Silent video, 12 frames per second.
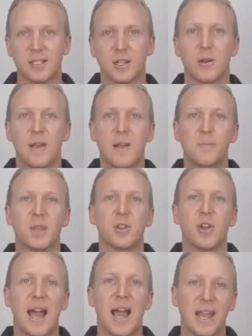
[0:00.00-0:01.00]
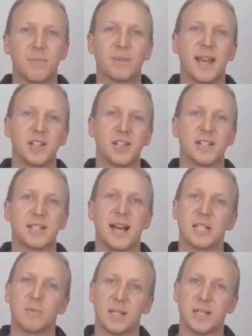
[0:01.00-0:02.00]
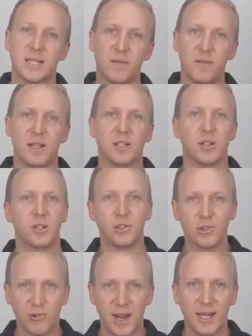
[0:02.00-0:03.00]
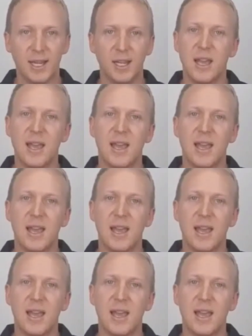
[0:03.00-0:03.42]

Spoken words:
So your adaptations are specific to your training.